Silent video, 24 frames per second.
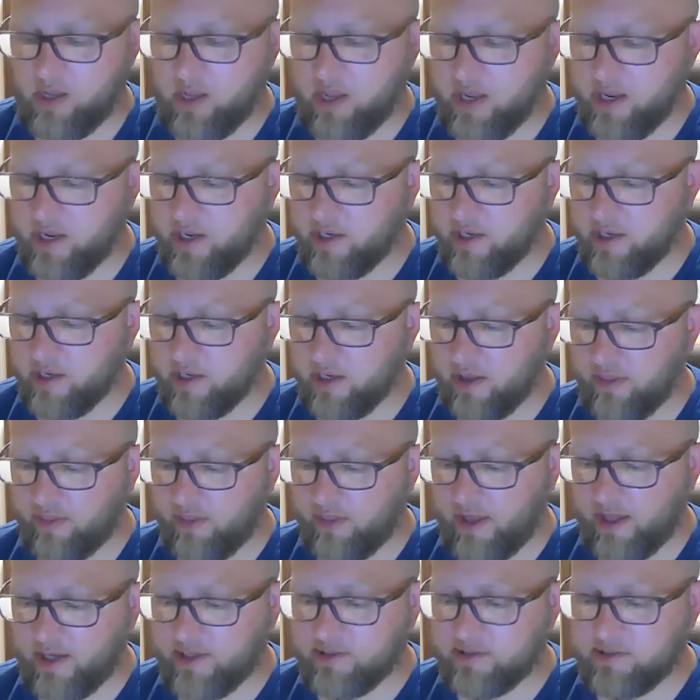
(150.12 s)
And
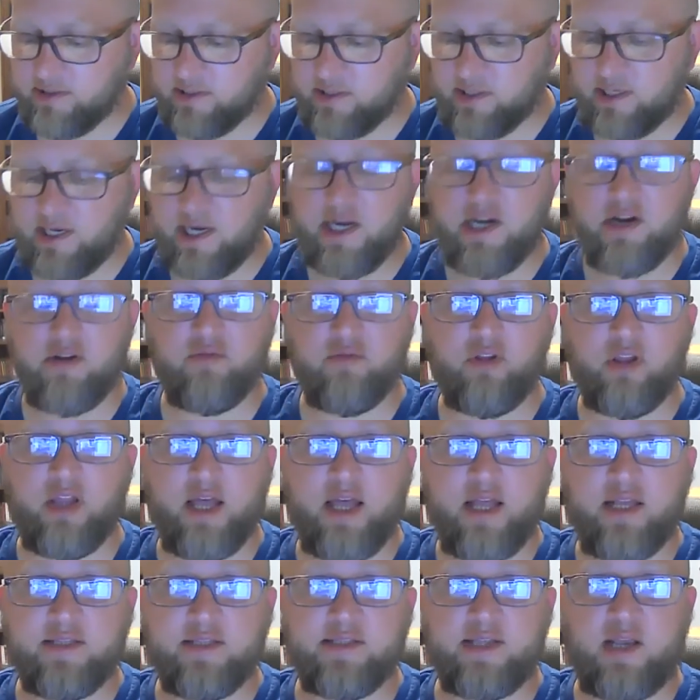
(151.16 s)
that's the kind of
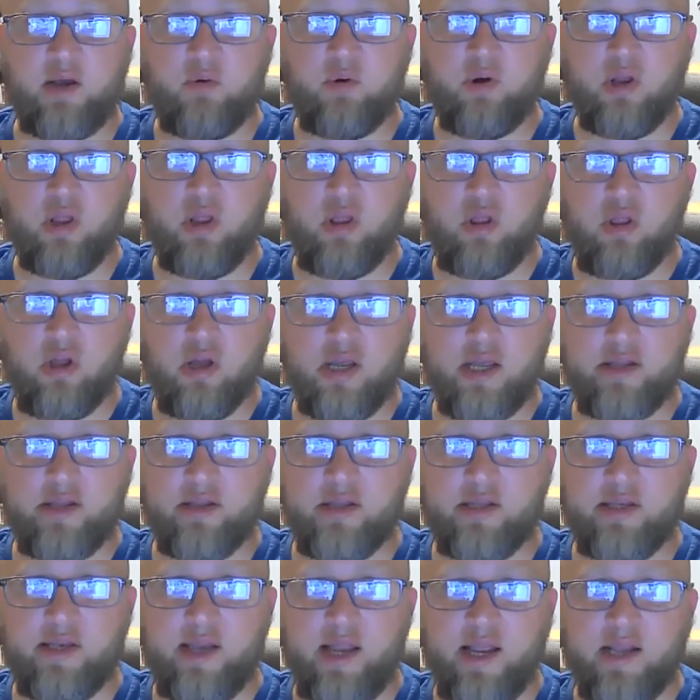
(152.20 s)
lens I want to look at
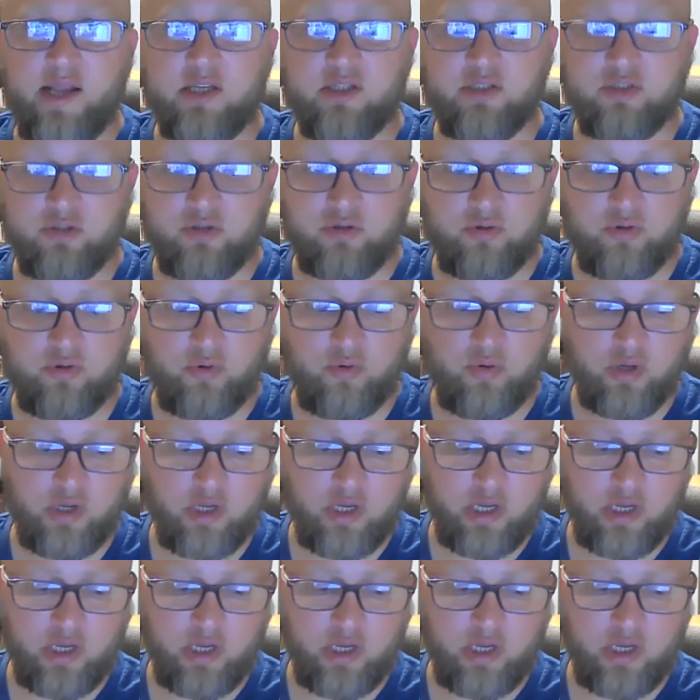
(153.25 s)
the text through,